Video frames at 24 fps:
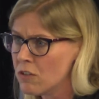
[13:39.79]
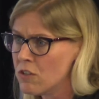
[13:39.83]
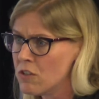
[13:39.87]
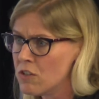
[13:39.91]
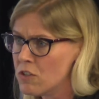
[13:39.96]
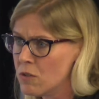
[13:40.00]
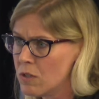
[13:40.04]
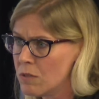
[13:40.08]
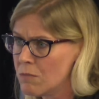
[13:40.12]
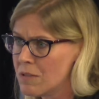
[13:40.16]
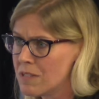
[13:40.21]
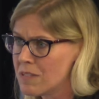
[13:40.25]
the
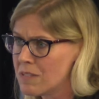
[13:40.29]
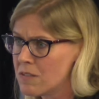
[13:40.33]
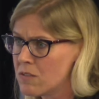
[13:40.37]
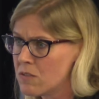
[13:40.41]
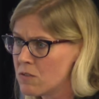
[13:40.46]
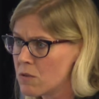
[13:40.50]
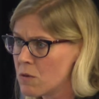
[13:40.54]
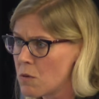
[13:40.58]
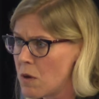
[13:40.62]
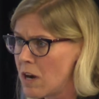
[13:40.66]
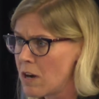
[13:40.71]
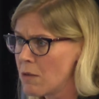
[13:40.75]
doing business
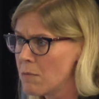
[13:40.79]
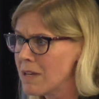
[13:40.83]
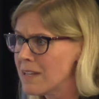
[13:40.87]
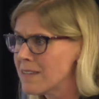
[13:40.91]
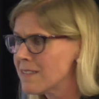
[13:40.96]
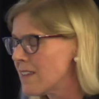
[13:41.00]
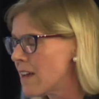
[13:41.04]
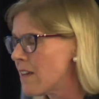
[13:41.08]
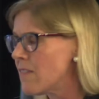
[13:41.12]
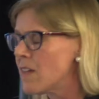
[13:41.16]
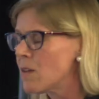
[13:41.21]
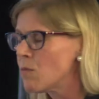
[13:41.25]

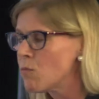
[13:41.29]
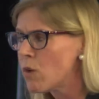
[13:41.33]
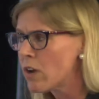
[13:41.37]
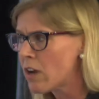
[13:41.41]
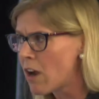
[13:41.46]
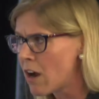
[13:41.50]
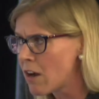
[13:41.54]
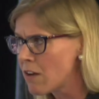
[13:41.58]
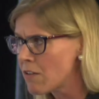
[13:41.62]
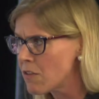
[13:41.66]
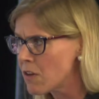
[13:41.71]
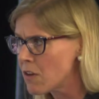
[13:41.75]
requirements. And then what
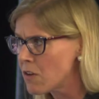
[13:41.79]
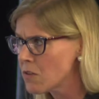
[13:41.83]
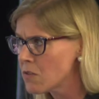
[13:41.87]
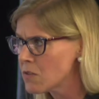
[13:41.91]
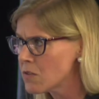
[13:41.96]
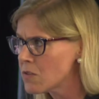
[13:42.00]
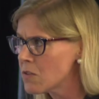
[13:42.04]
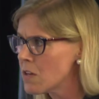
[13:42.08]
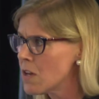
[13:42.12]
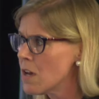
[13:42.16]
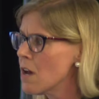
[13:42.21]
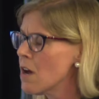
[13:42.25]
are
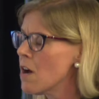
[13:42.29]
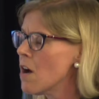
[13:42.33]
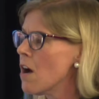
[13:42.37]
those?